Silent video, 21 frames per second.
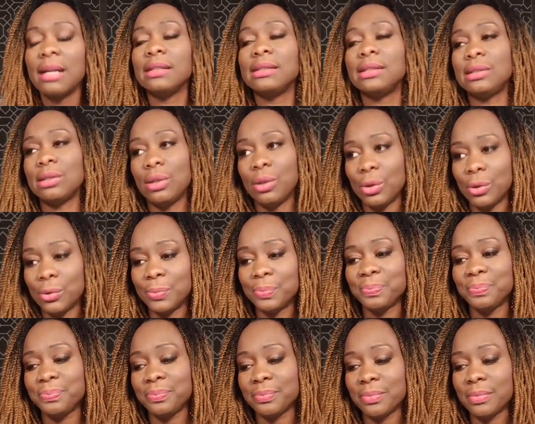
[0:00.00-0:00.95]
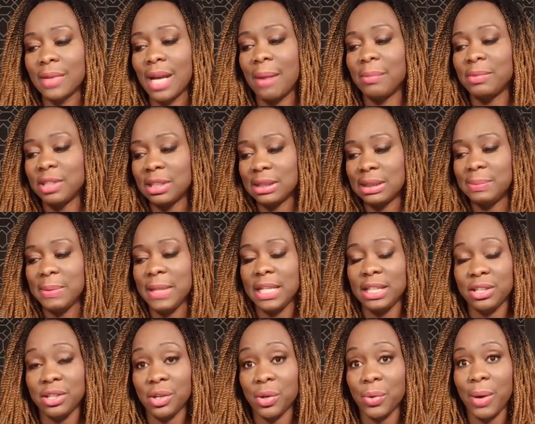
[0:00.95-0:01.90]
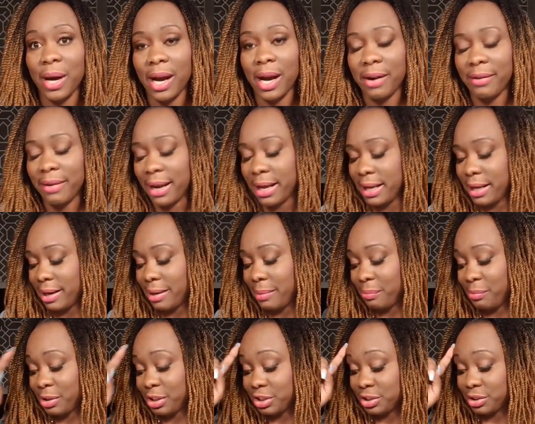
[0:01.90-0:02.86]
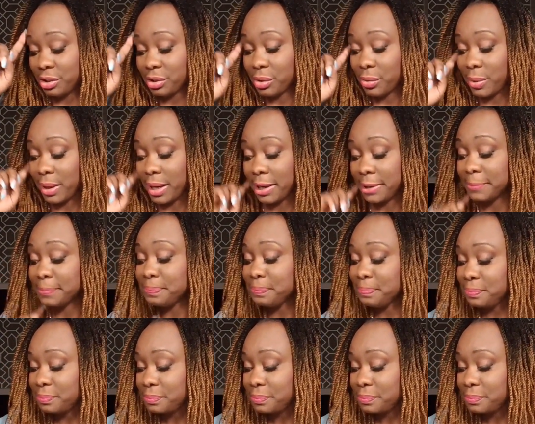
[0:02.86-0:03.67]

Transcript: So I'm just speaking to the choir right here. I'm preaching to the choir.